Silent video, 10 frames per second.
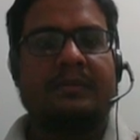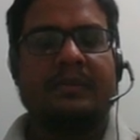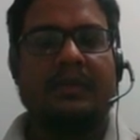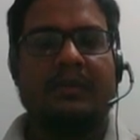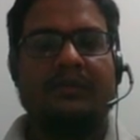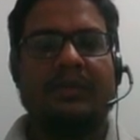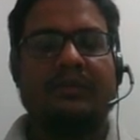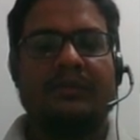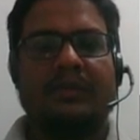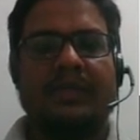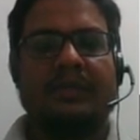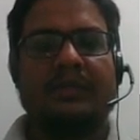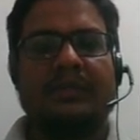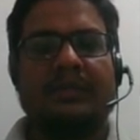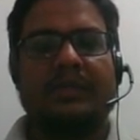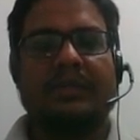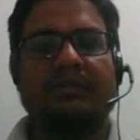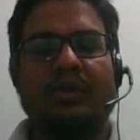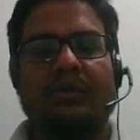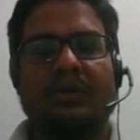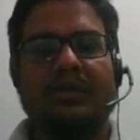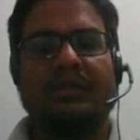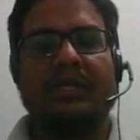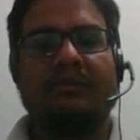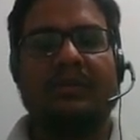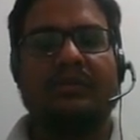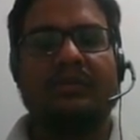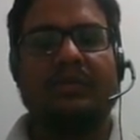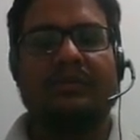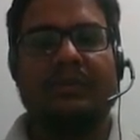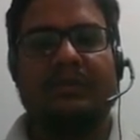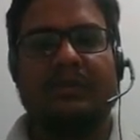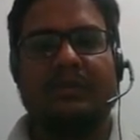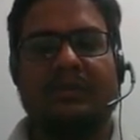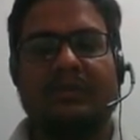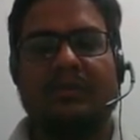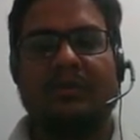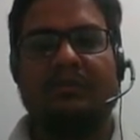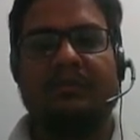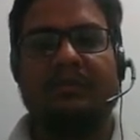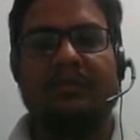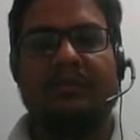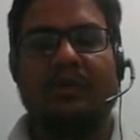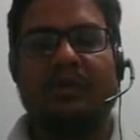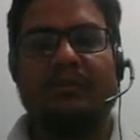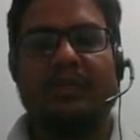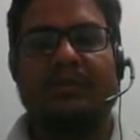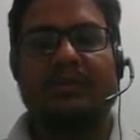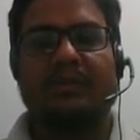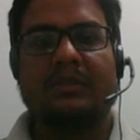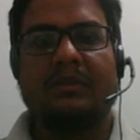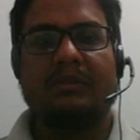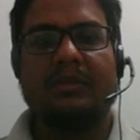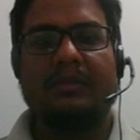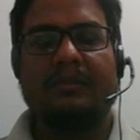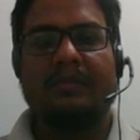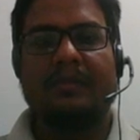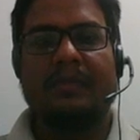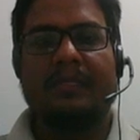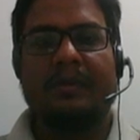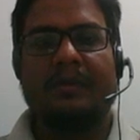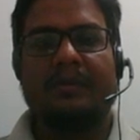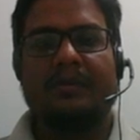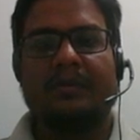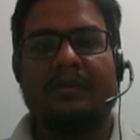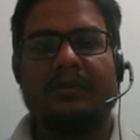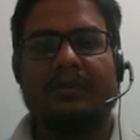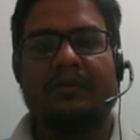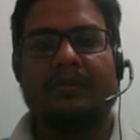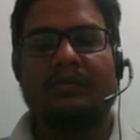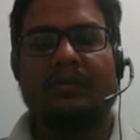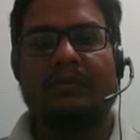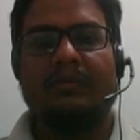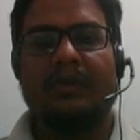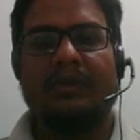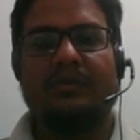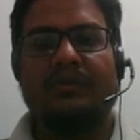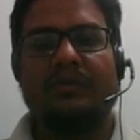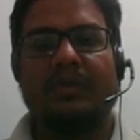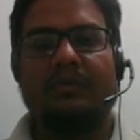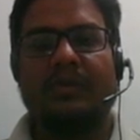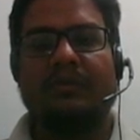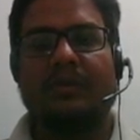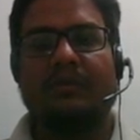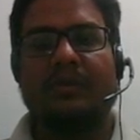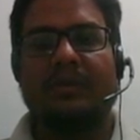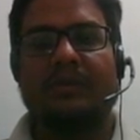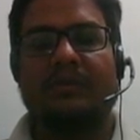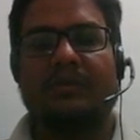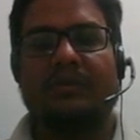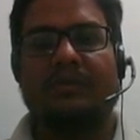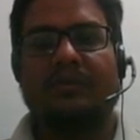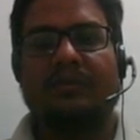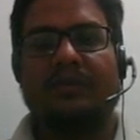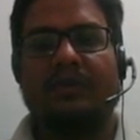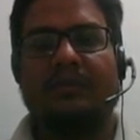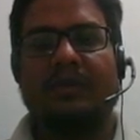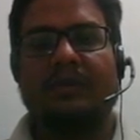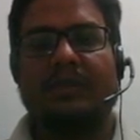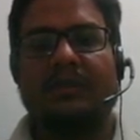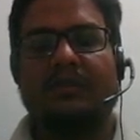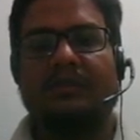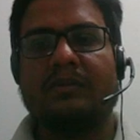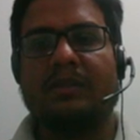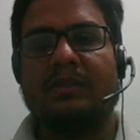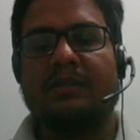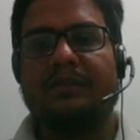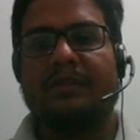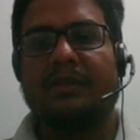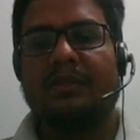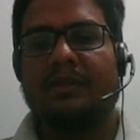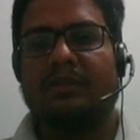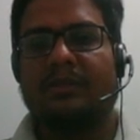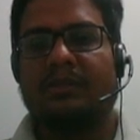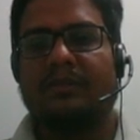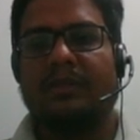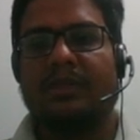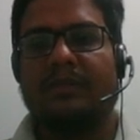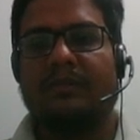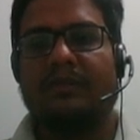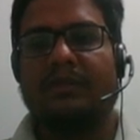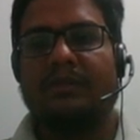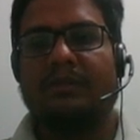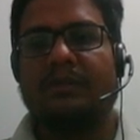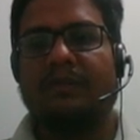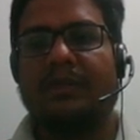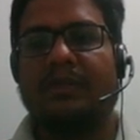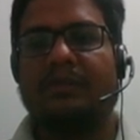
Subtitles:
Then we have to find the modulus and amplitude of this complex number. So 1 minus 2i by 1 minus I whole square. So this we can first simplify it.